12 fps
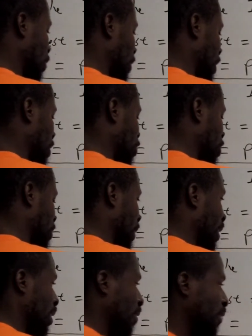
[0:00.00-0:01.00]
So the interest
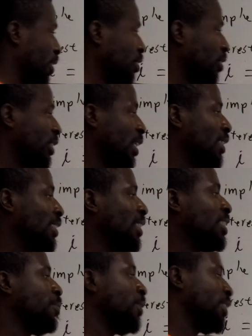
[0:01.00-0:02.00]
rate, if the interest rate is
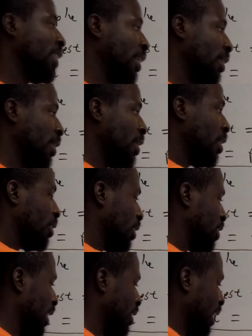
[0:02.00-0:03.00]
6%,
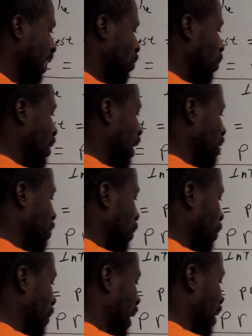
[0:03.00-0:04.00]
to change that to a
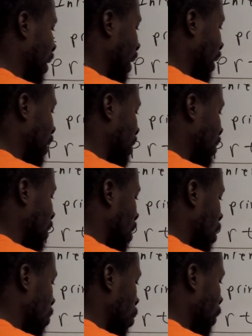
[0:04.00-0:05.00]
decimal, we write it as
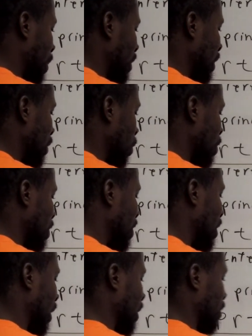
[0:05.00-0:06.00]

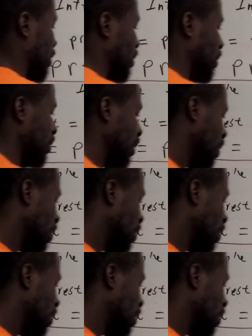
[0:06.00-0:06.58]
0.06.